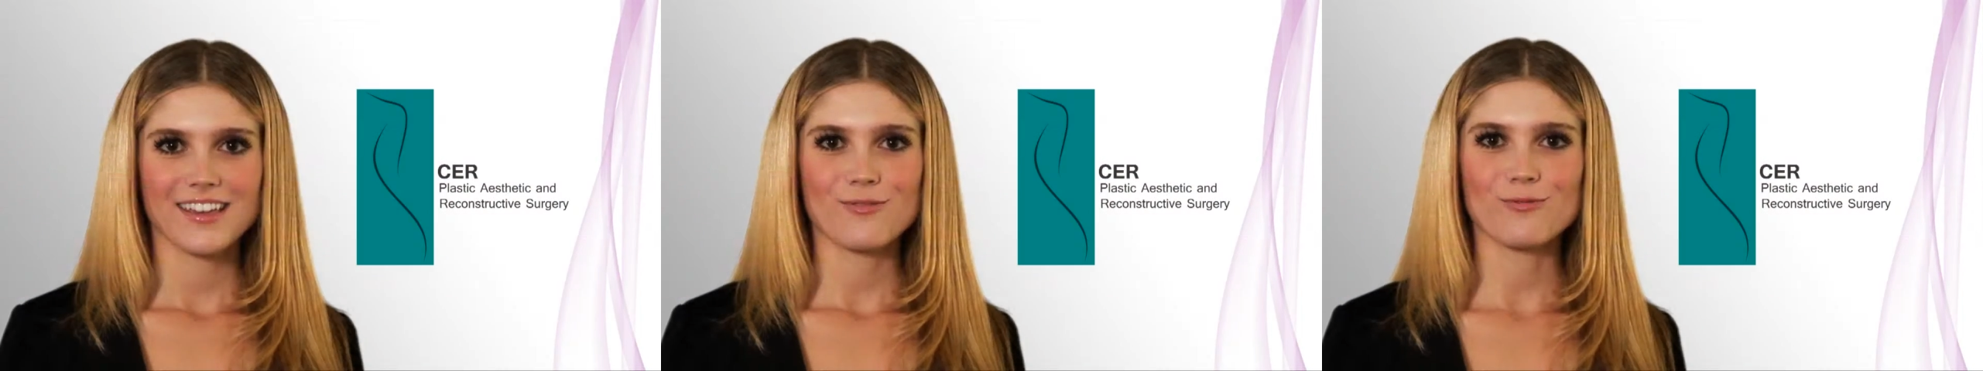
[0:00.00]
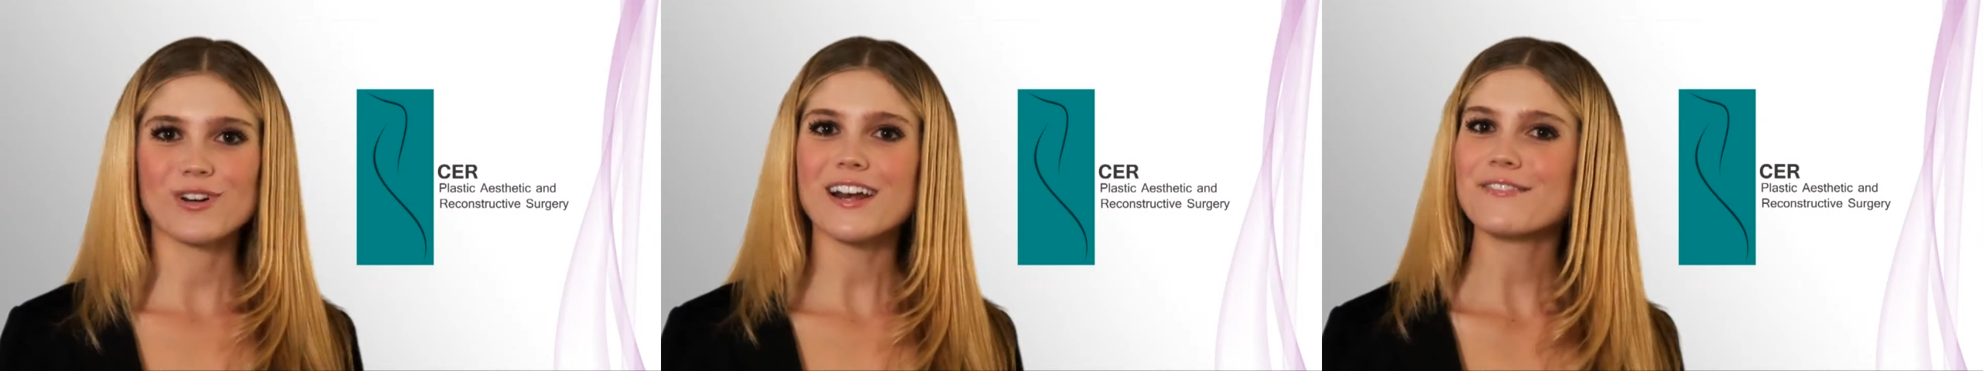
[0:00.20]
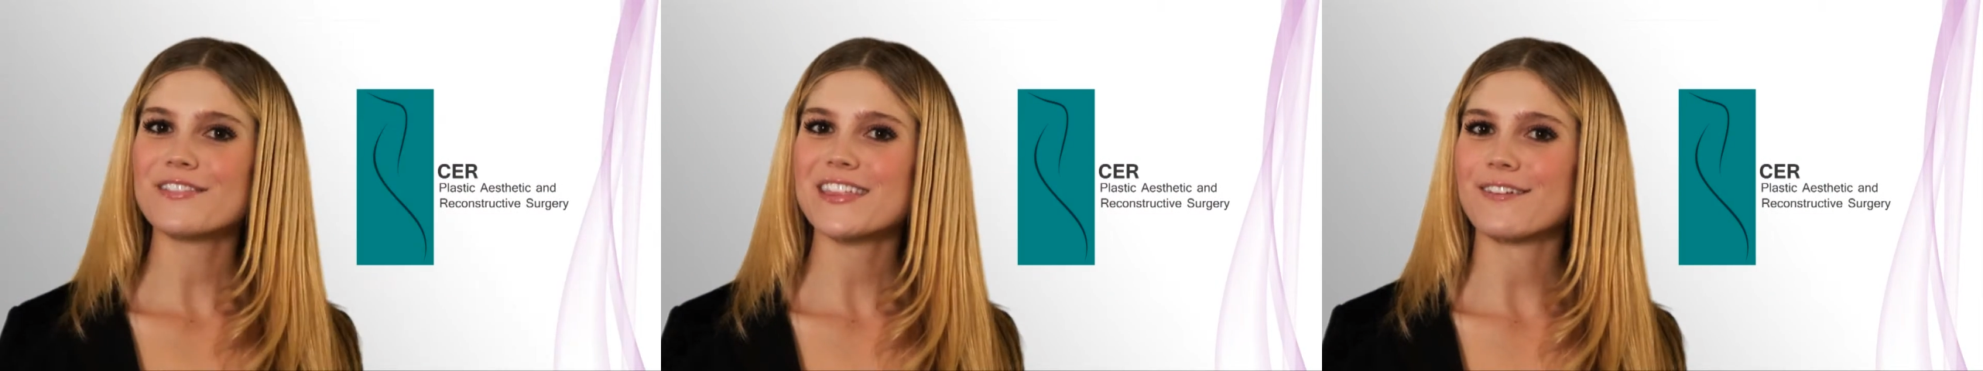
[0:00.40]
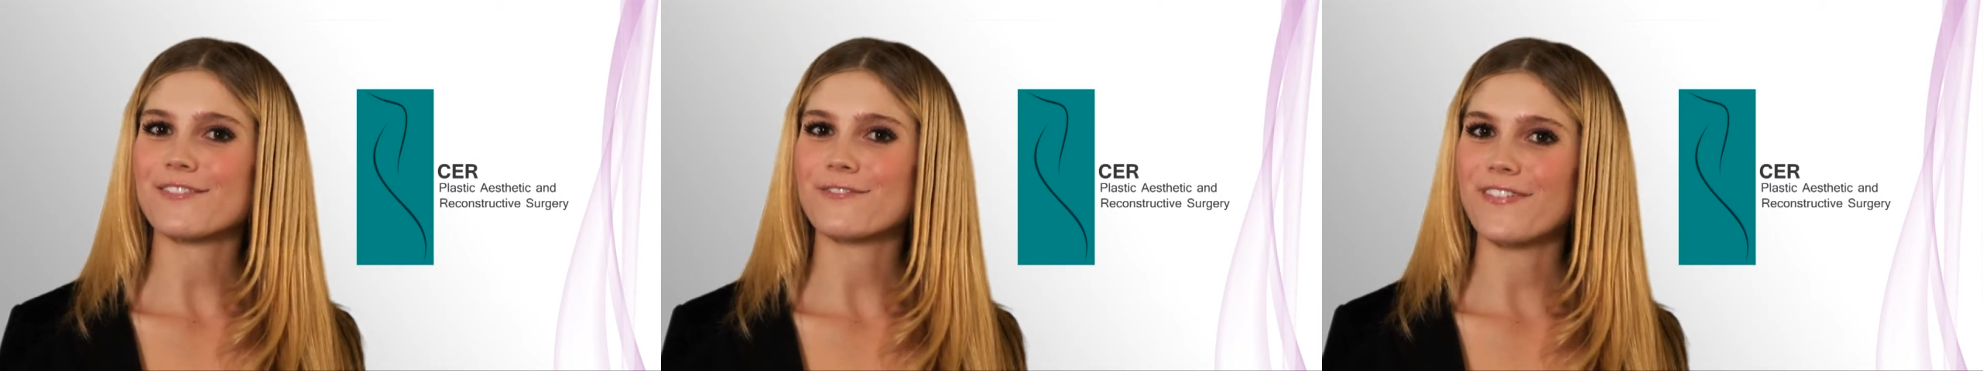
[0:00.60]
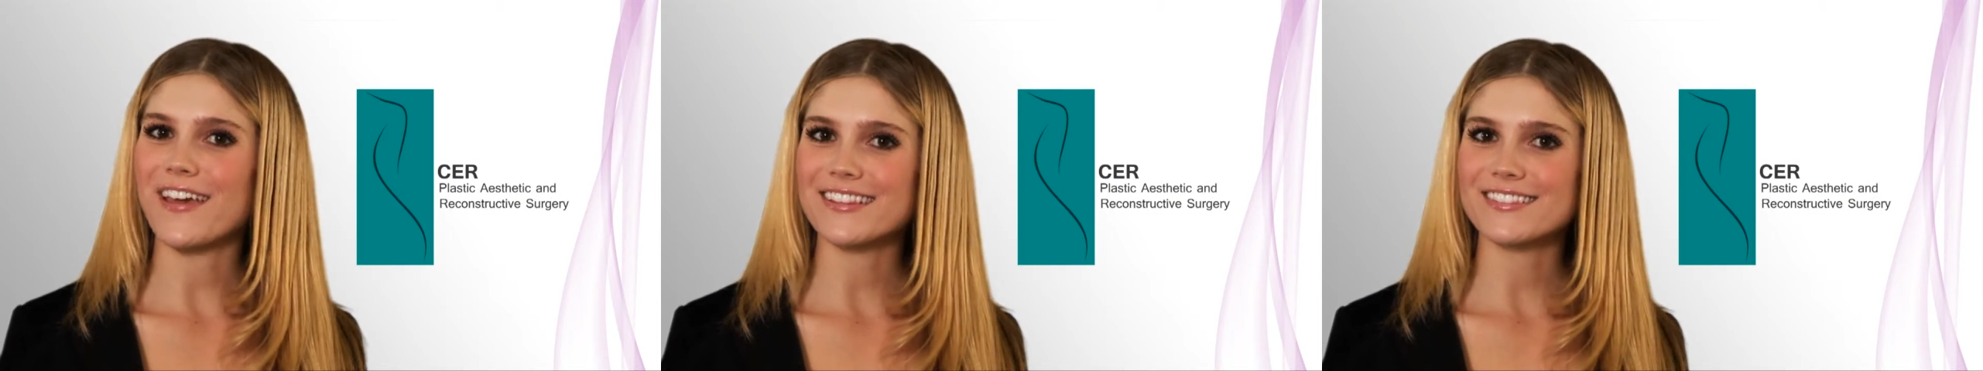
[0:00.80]
One of the
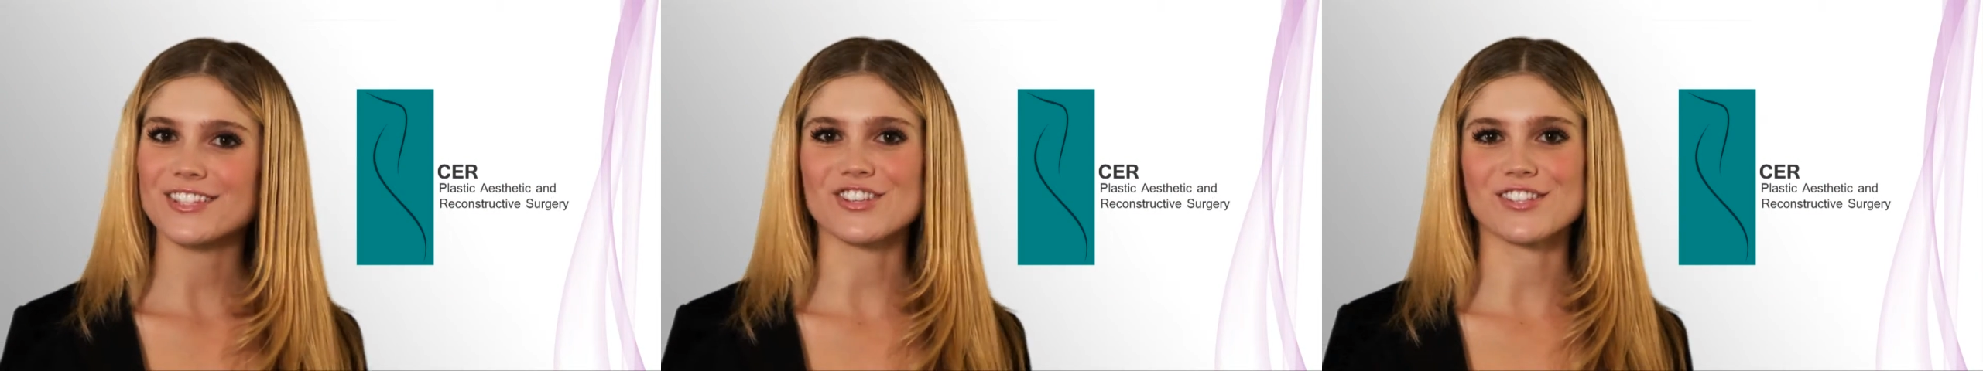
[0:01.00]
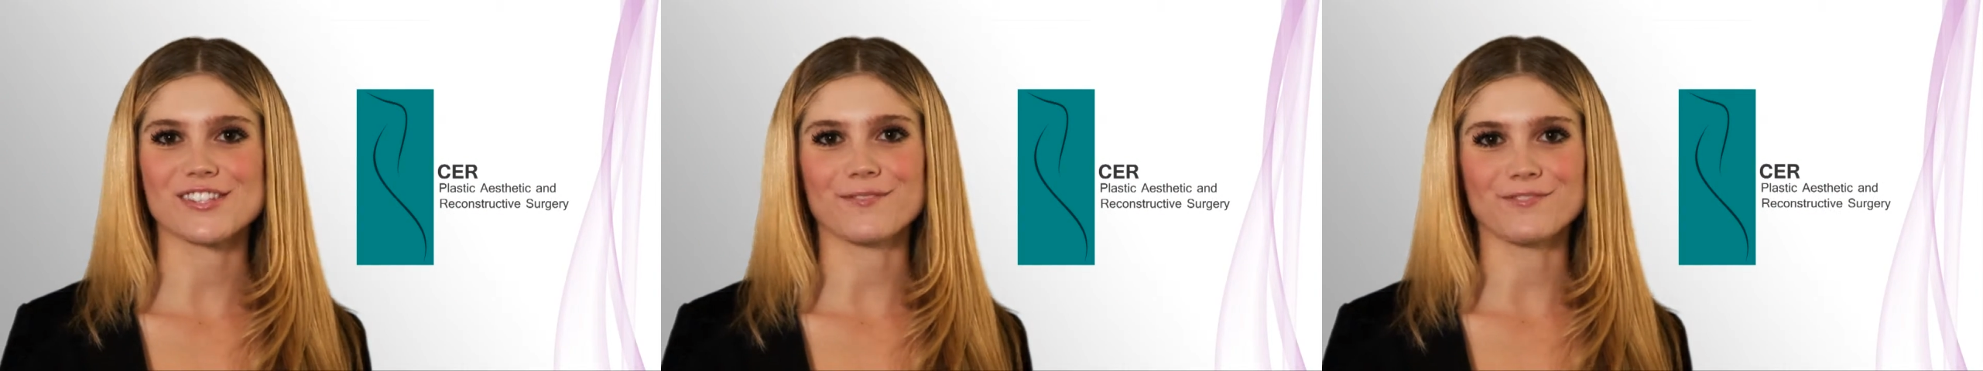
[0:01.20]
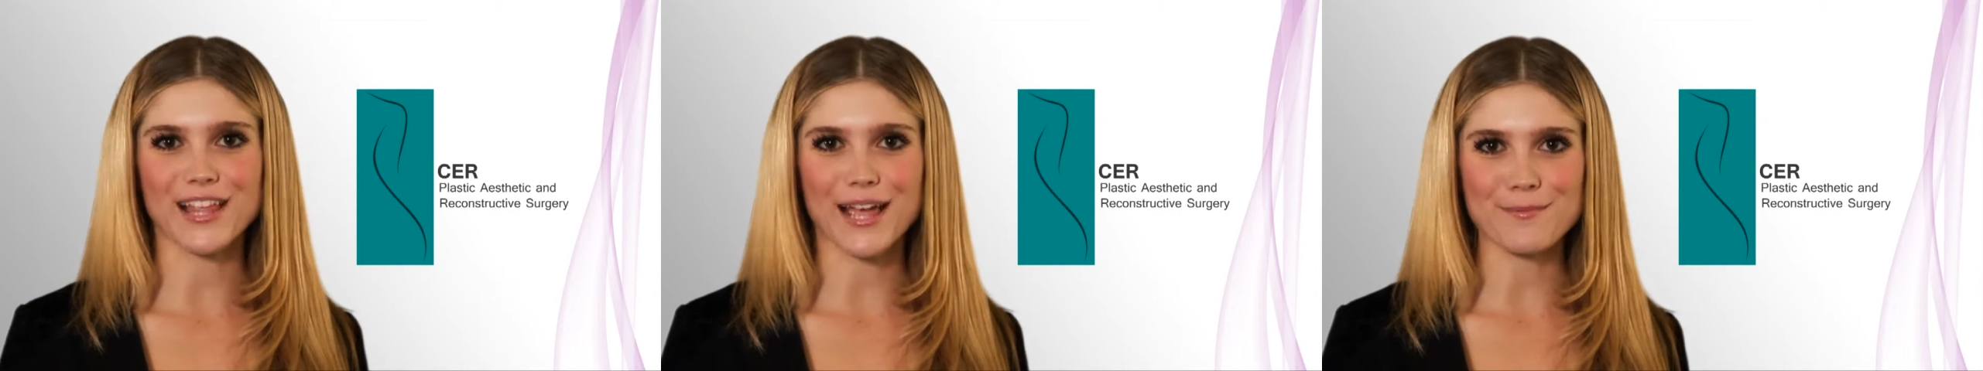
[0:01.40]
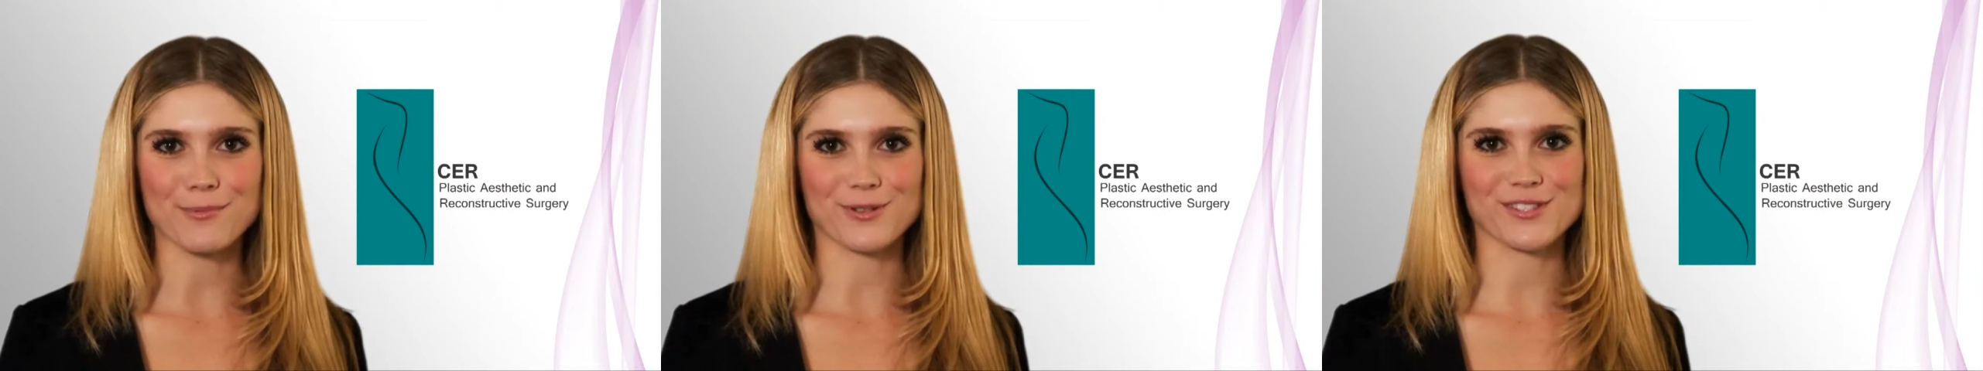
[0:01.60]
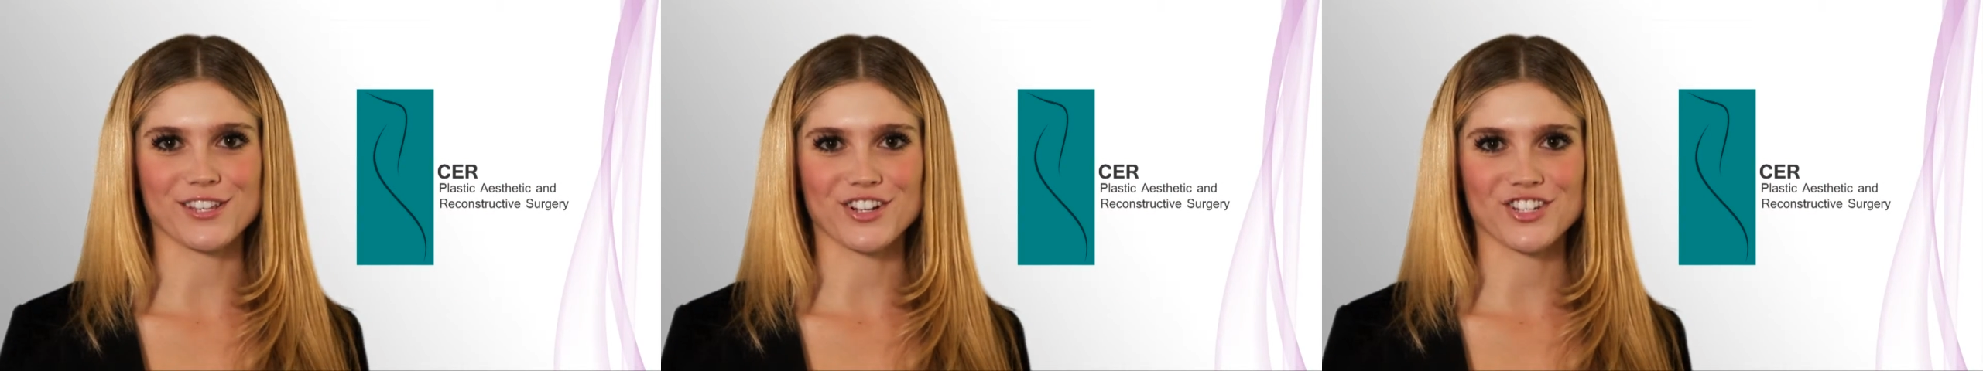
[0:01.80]
advantages of
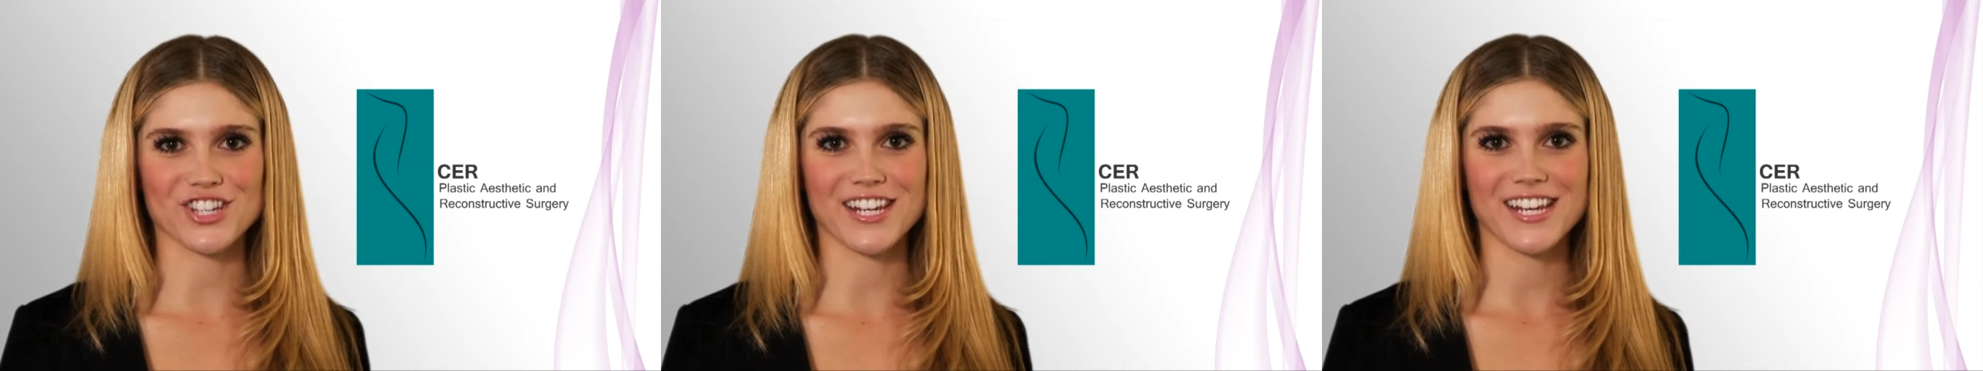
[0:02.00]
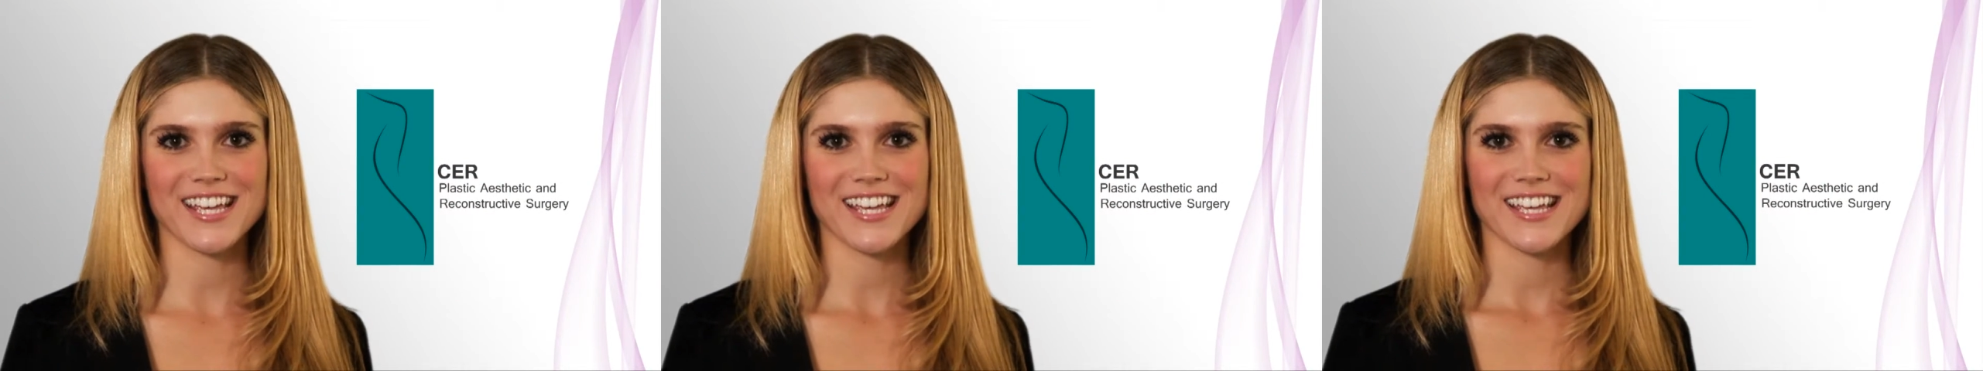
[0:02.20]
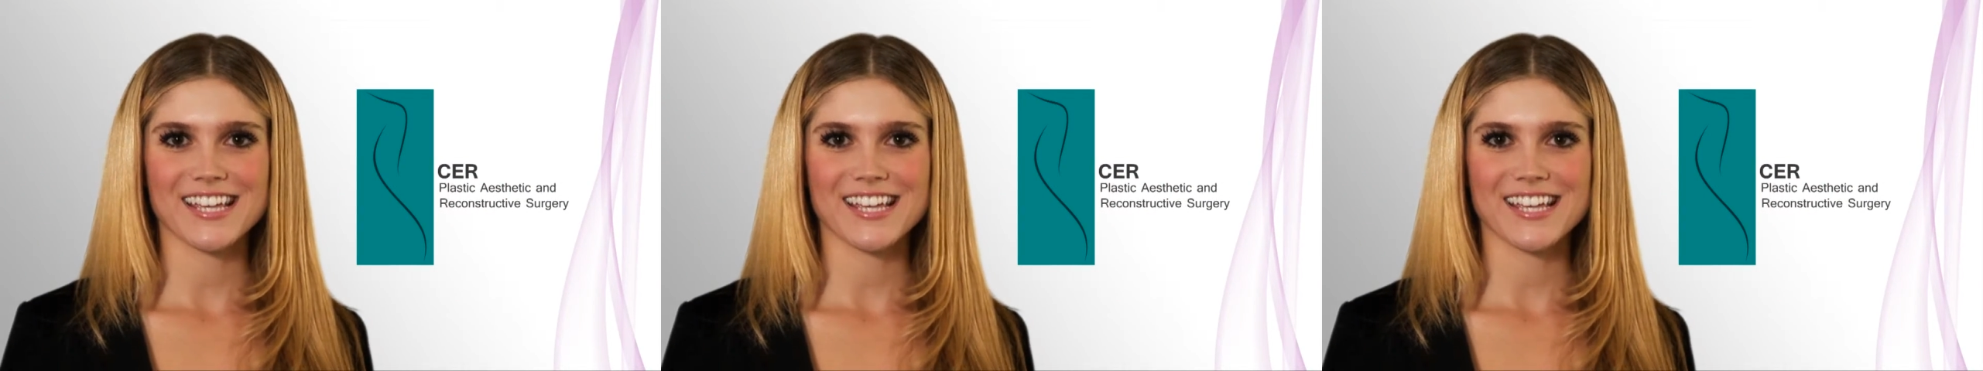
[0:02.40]
liposuction